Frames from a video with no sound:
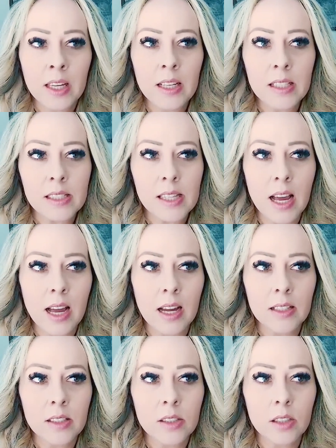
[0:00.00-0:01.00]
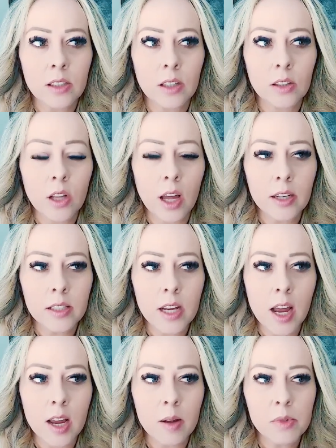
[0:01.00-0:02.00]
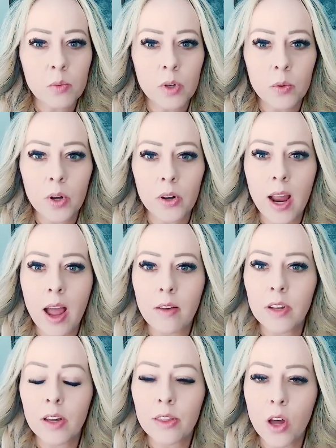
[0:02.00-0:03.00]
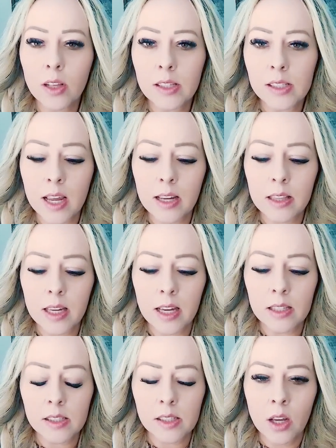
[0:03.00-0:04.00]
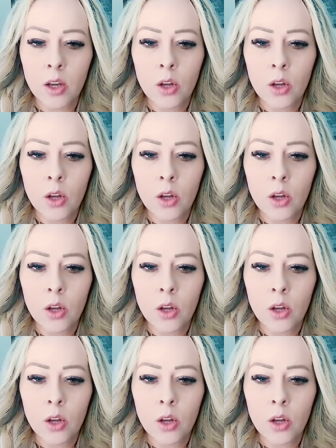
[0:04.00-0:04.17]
is that a lot of times when we are having thoughts like this,